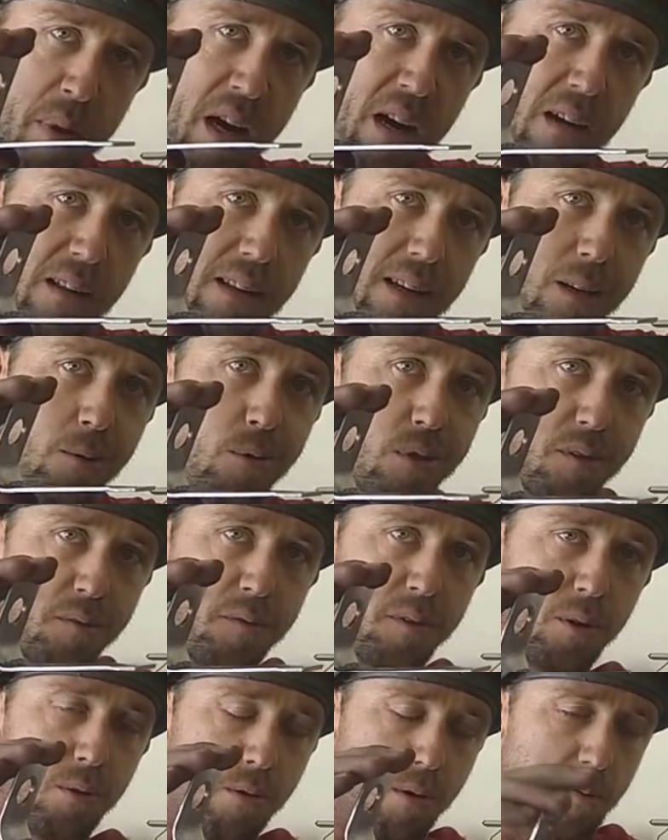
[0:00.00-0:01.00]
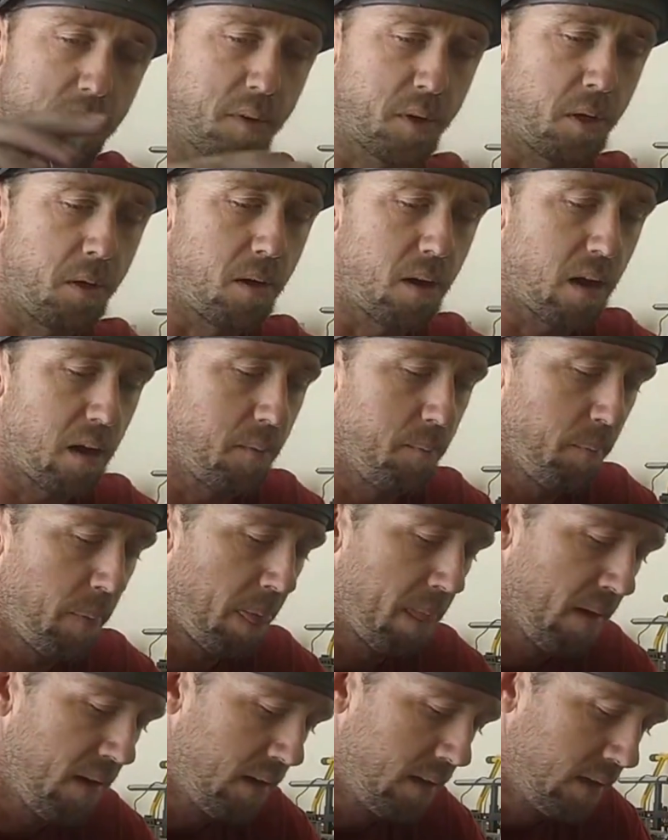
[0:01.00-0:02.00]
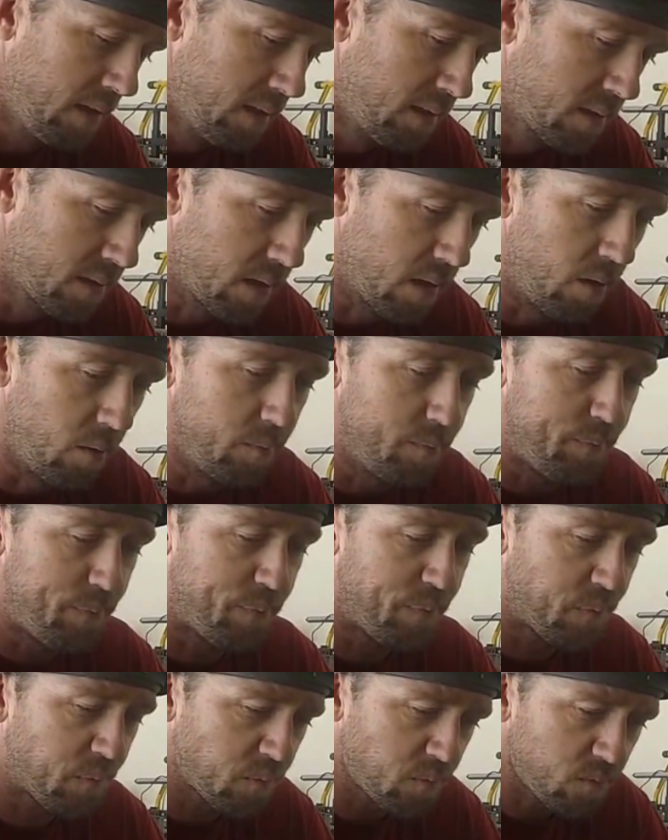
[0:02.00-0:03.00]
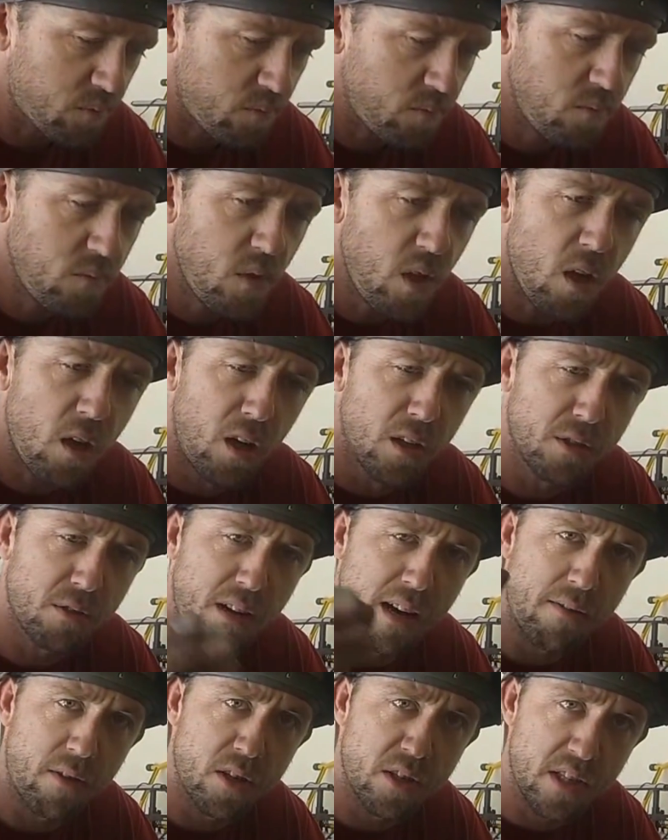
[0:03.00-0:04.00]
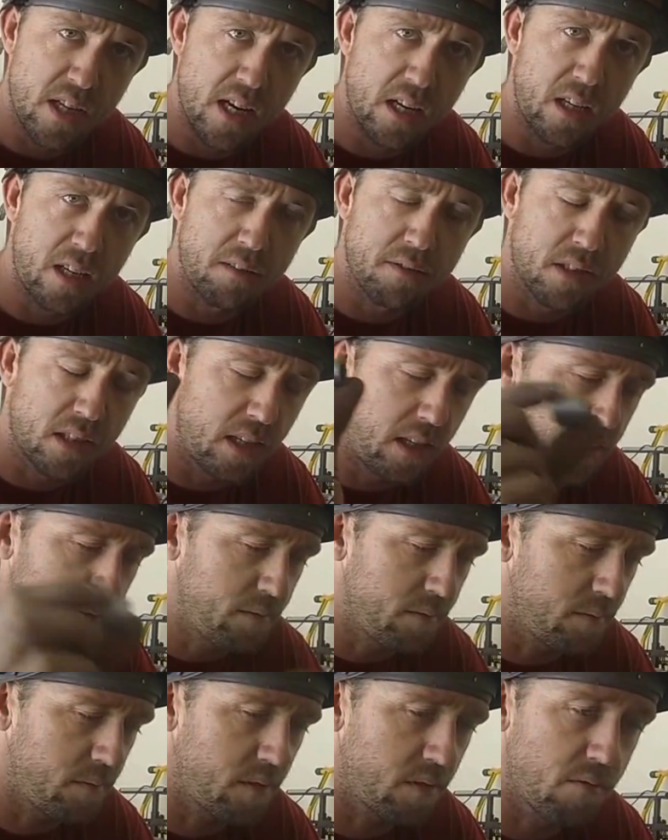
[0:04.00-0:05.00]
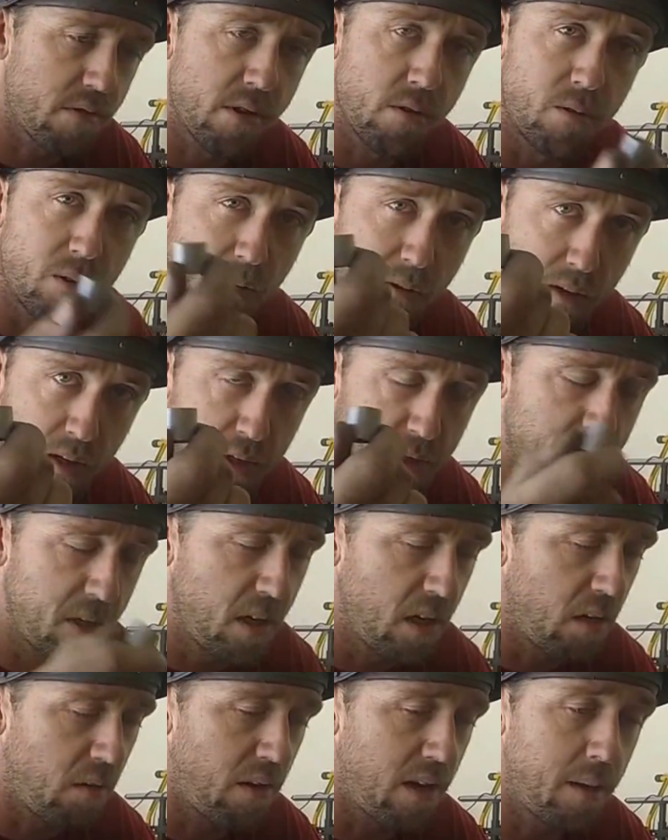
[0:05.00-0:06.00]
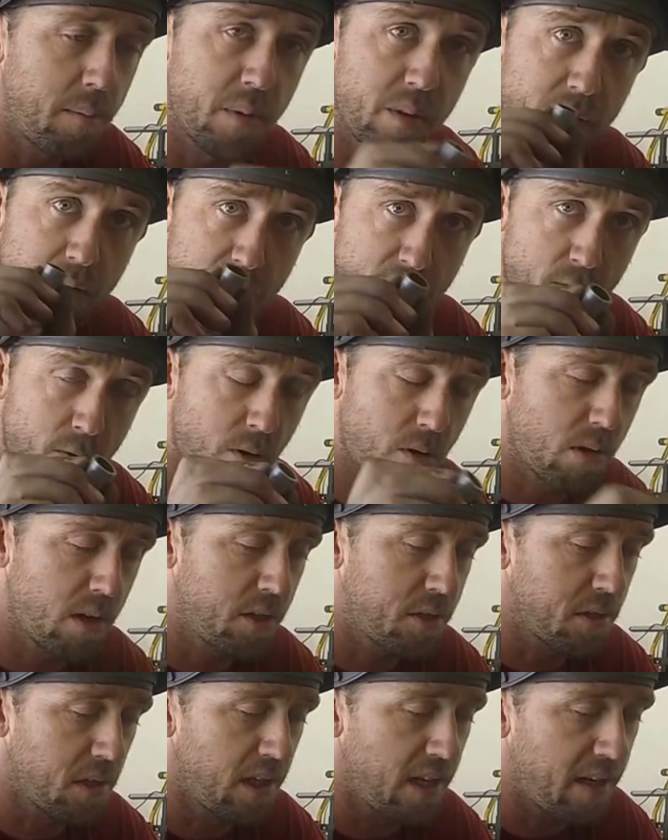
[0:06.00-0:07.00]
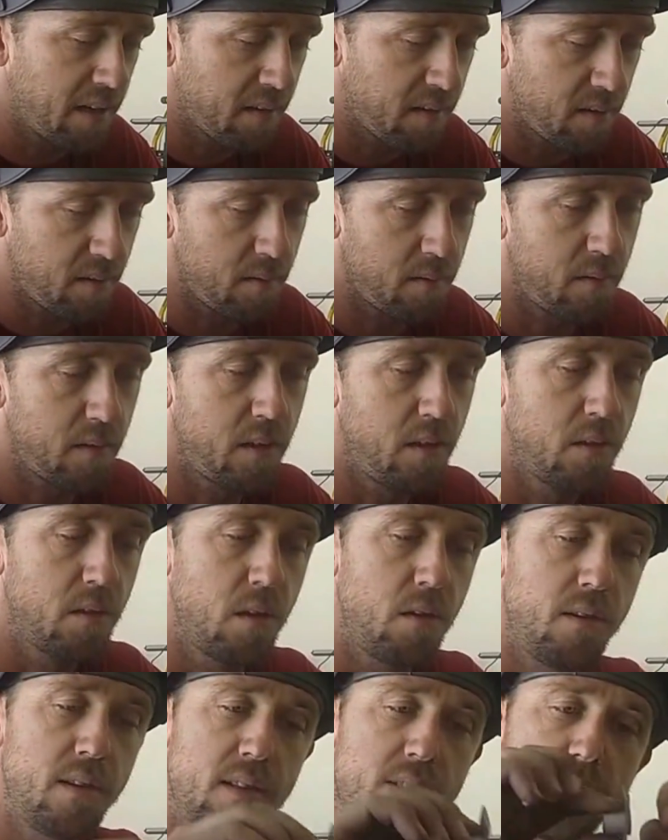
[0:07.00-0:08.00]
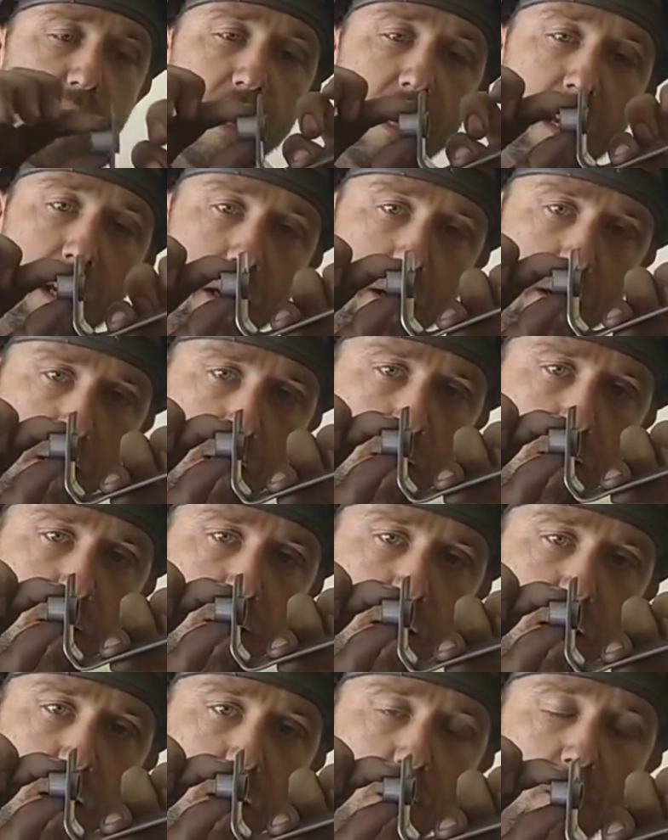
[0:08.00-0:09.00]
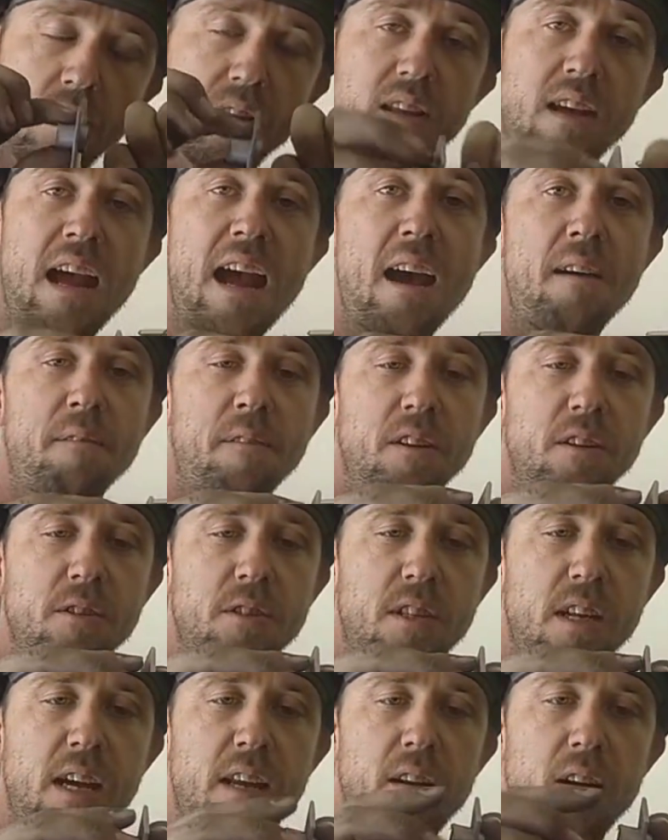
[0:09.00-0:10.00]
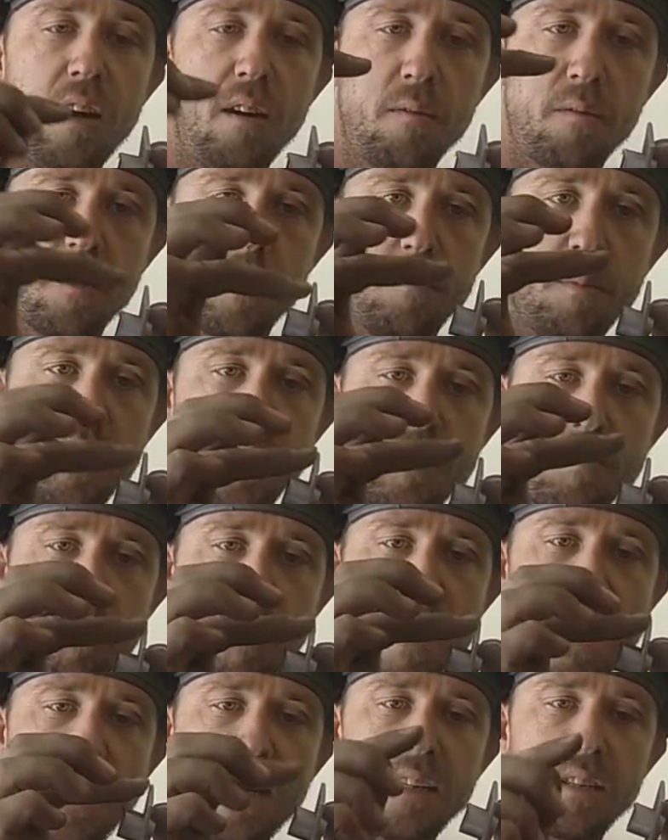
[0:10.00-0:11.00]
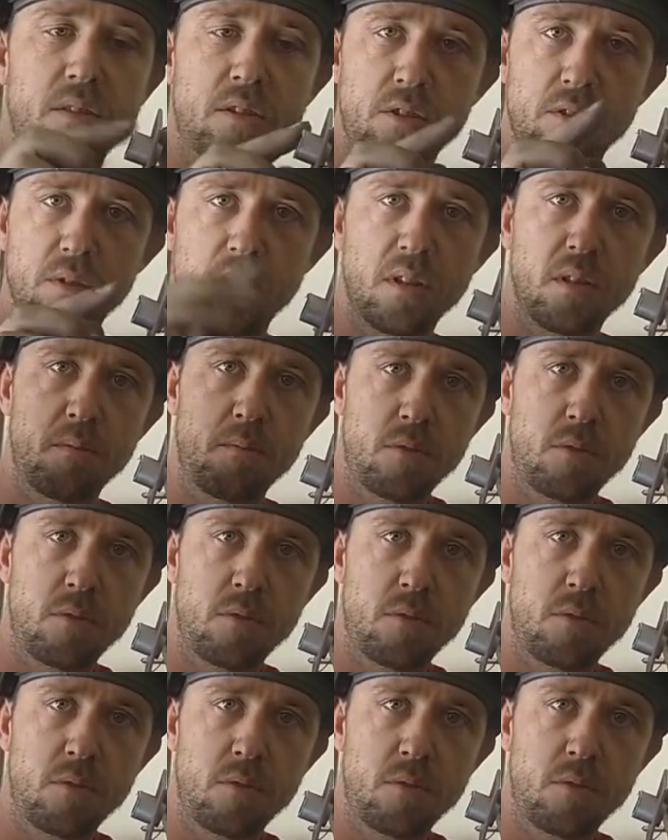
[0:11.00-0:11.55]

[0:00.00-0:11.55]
parallel with the floor of the car. So, also have our standoffs cut, 3/4 inch DOM, 3/4 inch length, and they'll go inside here with a 1/2 inch standoff. From this bracket to the